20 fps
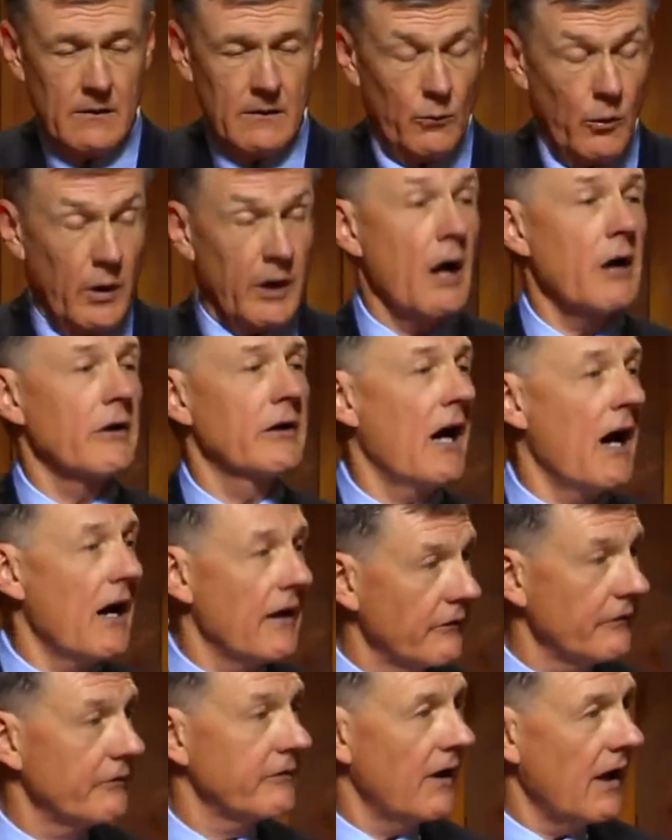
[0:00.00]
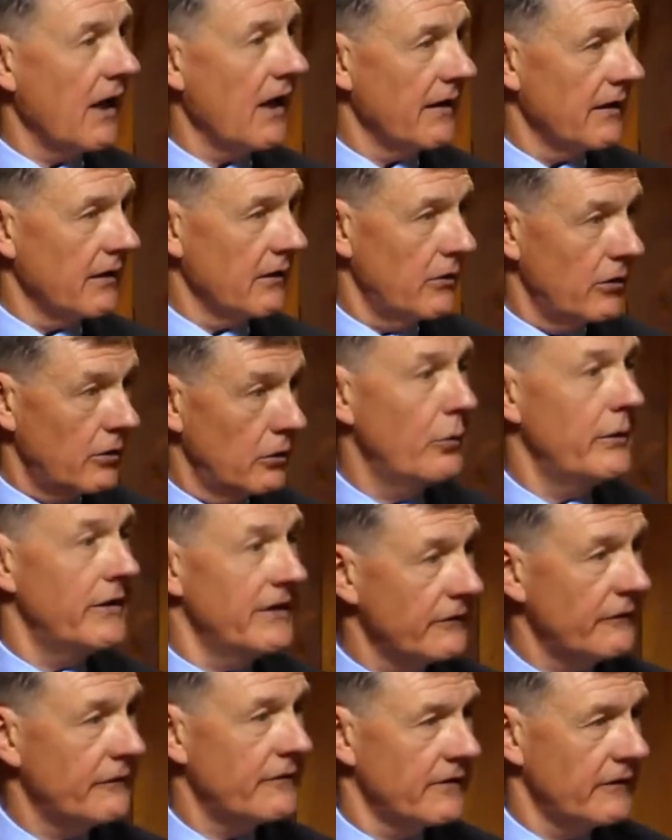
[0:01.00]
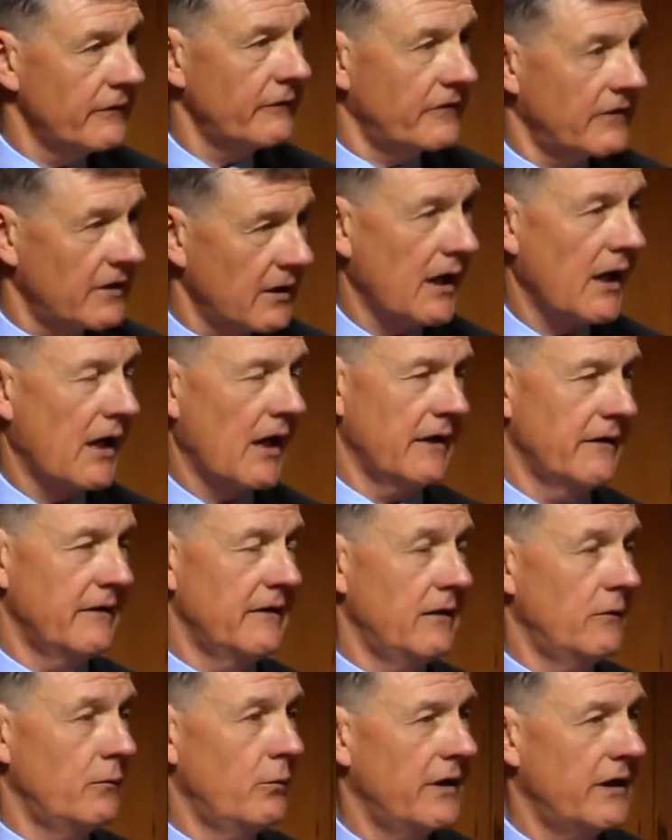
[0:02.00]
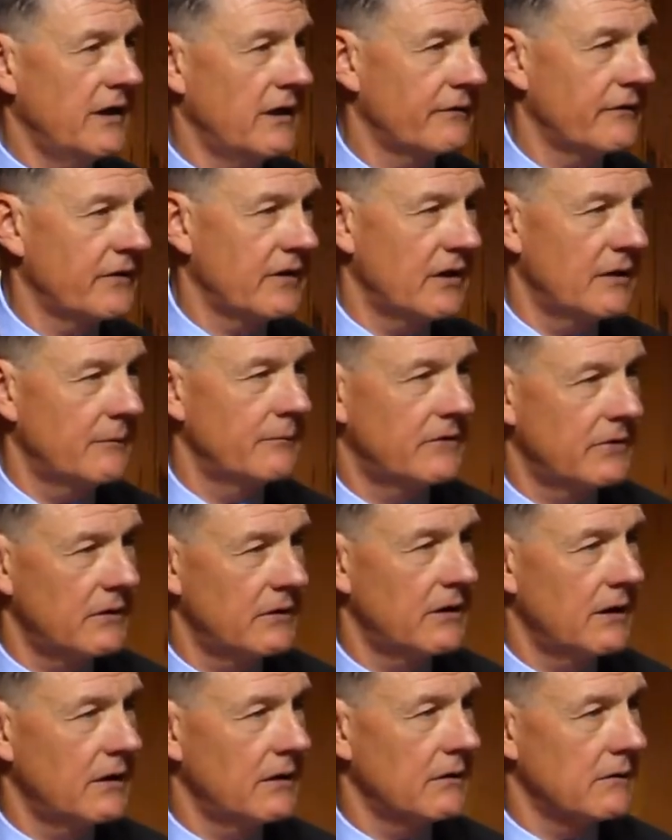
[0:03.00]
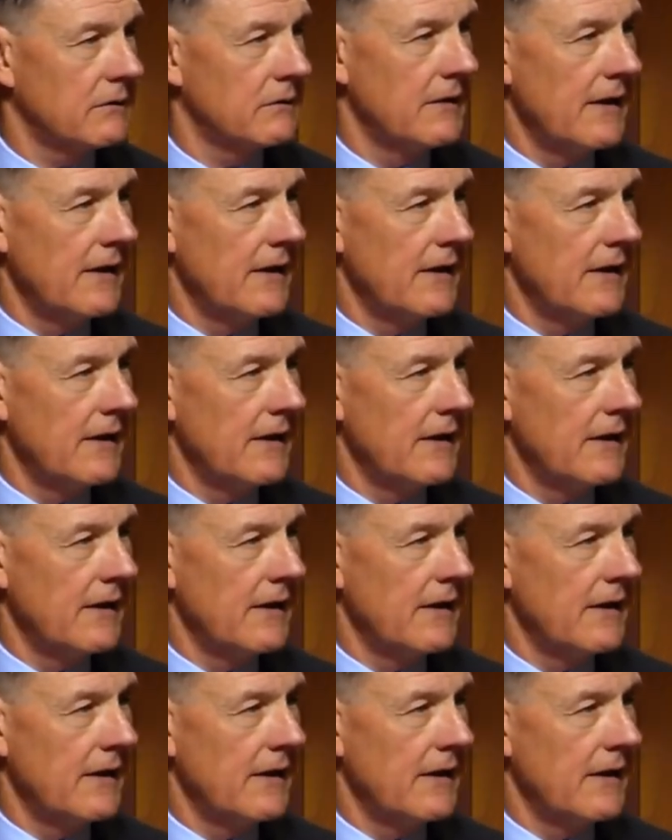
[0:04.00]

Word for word: what our God is like. Who is this God that we have come to know?